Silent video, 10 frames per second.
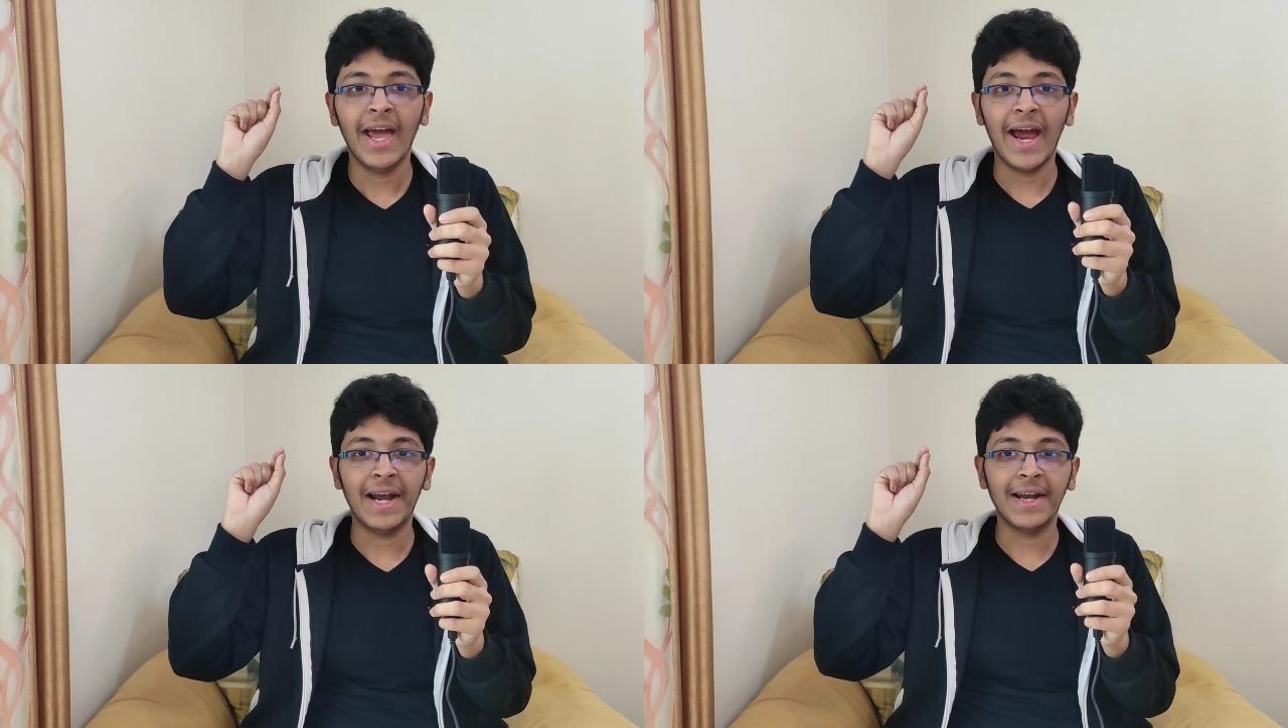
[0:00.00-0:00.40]

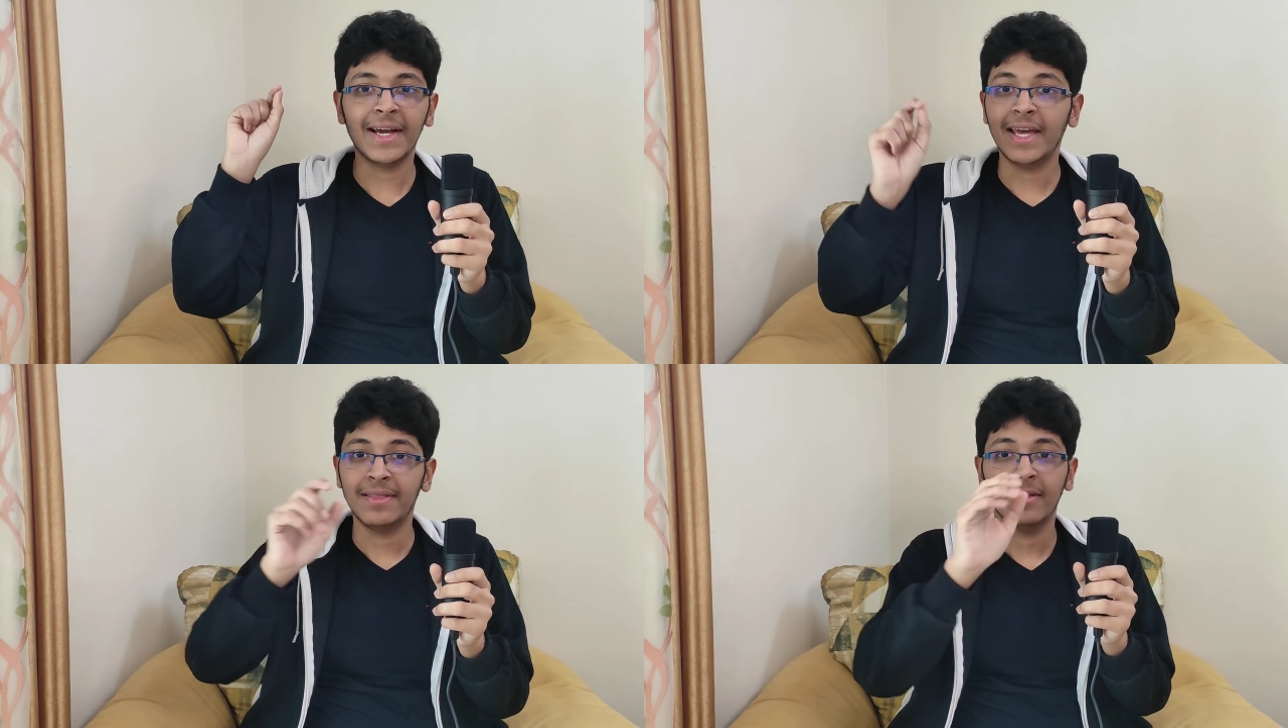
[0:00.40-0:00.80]
and
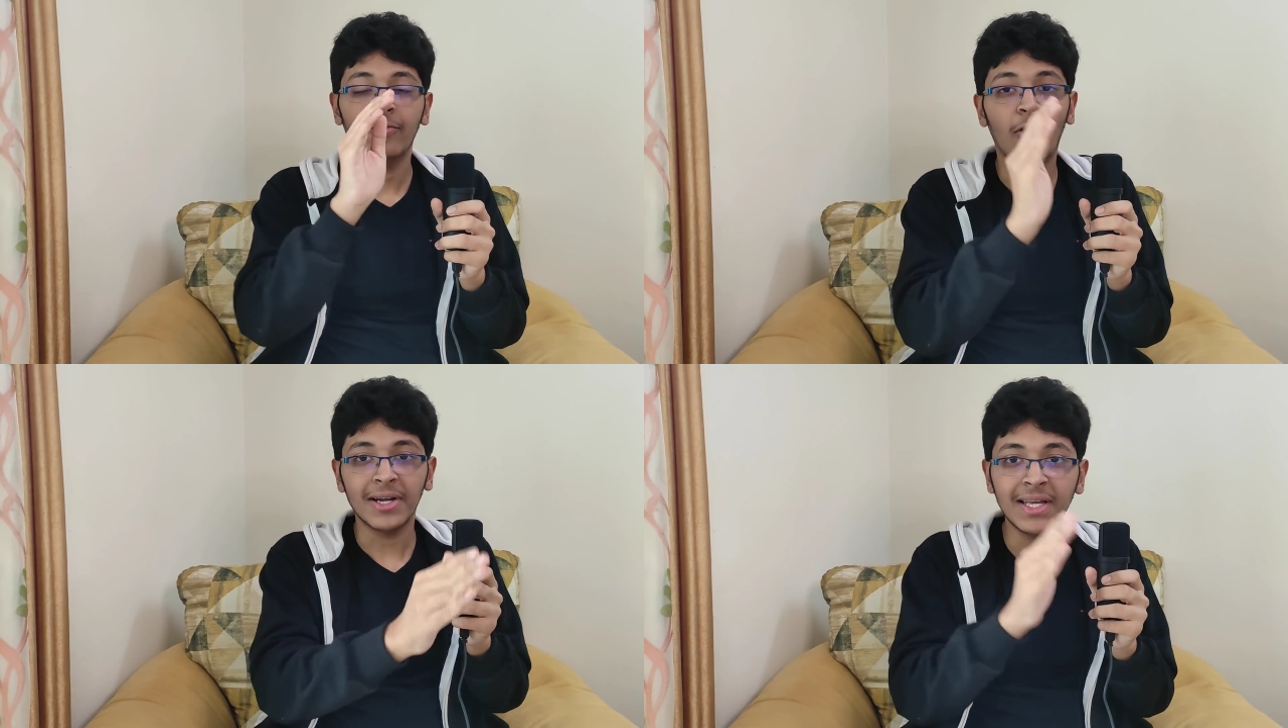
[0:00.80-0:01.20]
again
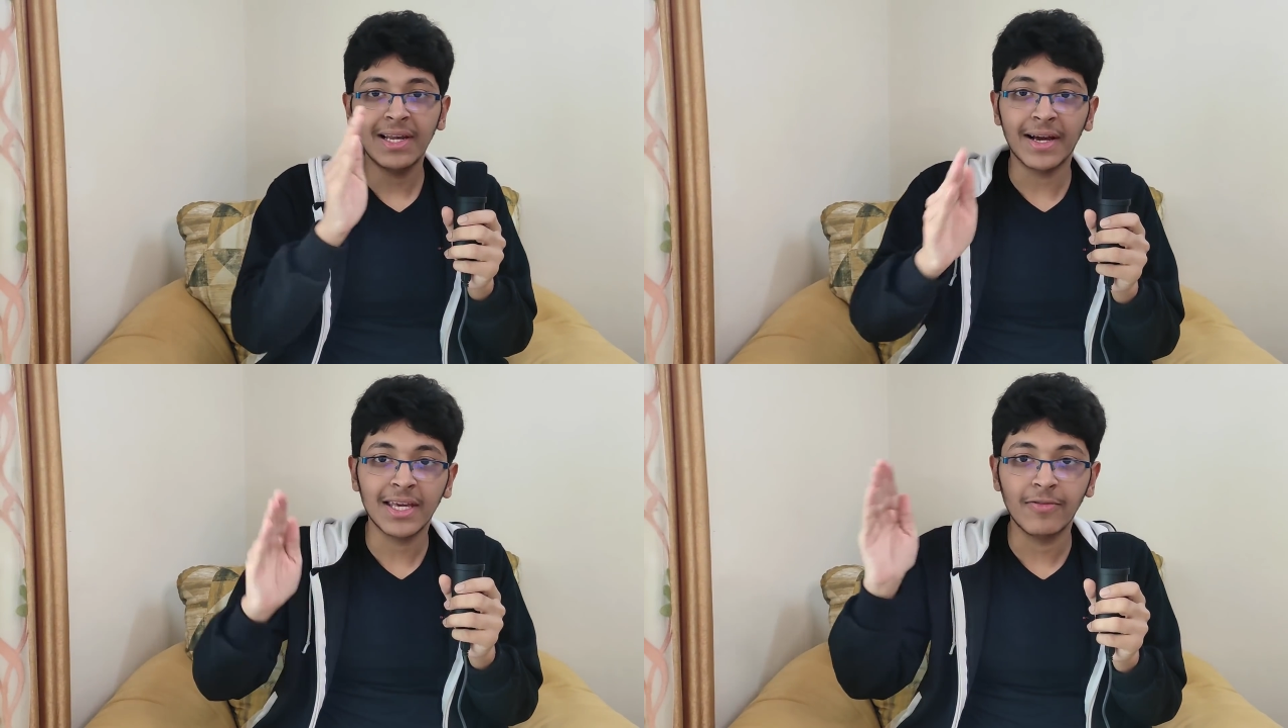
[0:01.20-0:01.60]
40
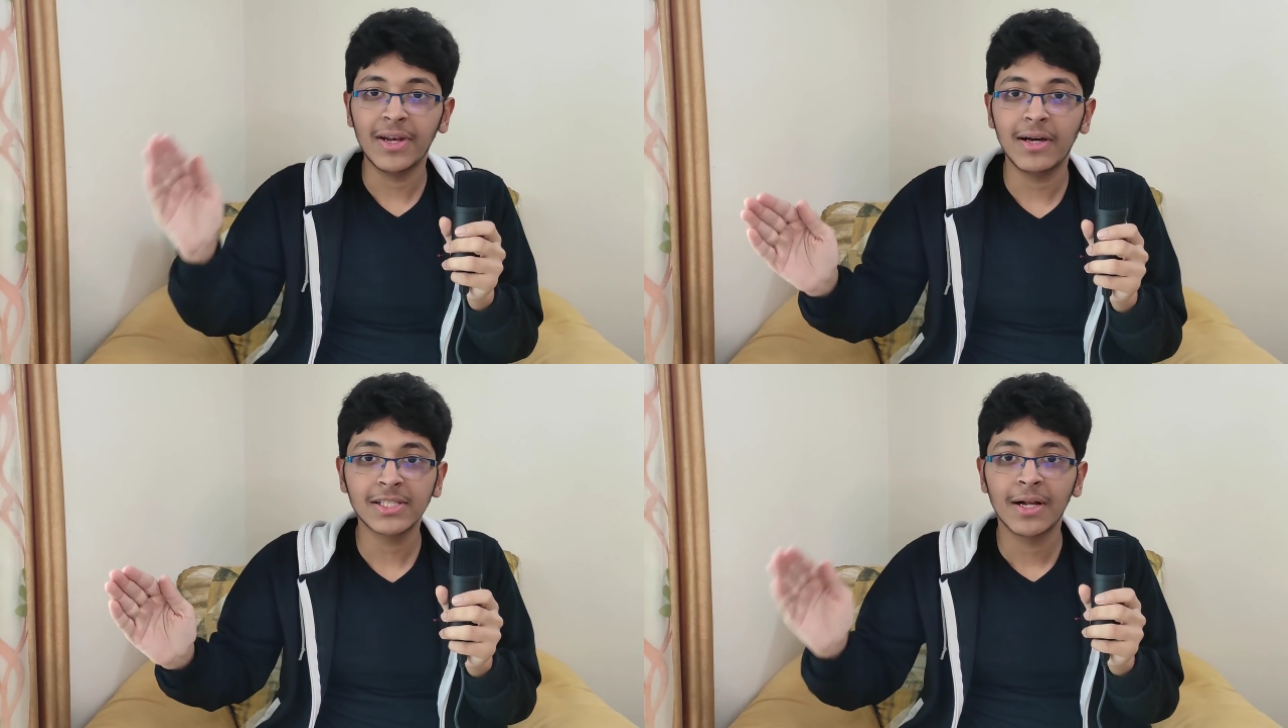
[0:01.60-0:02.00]
lucky
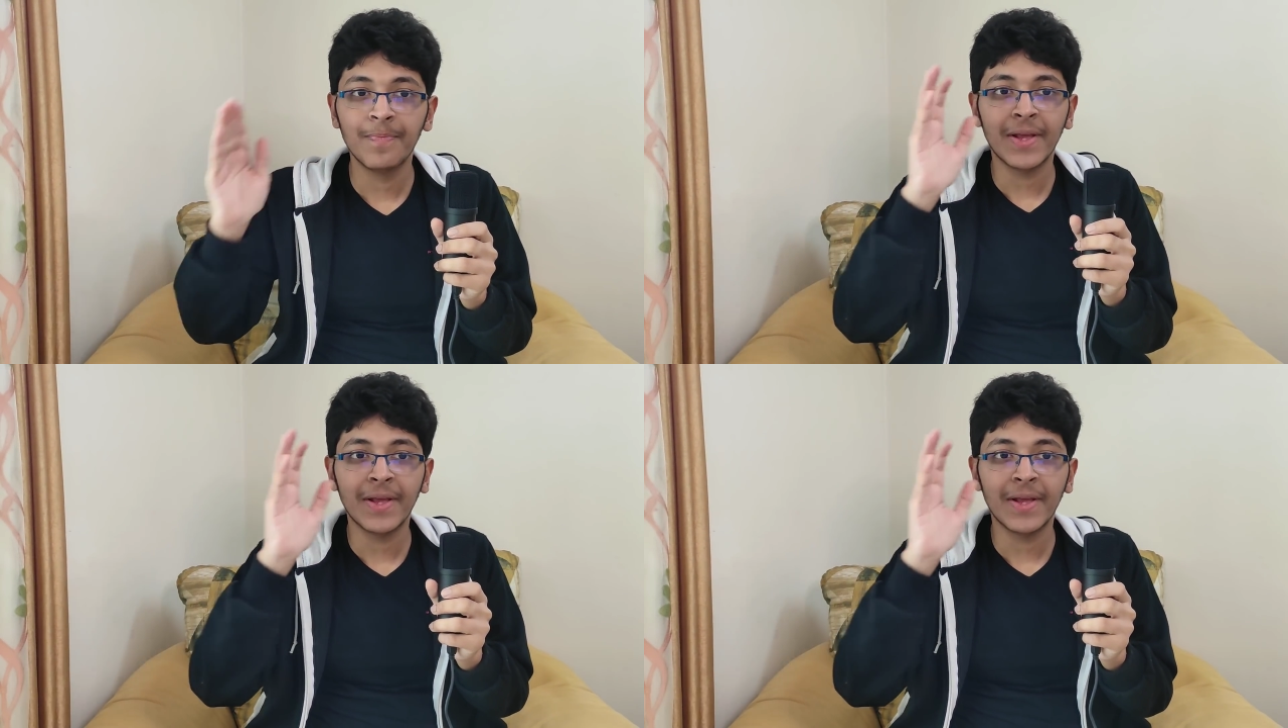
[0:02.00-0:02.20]
winners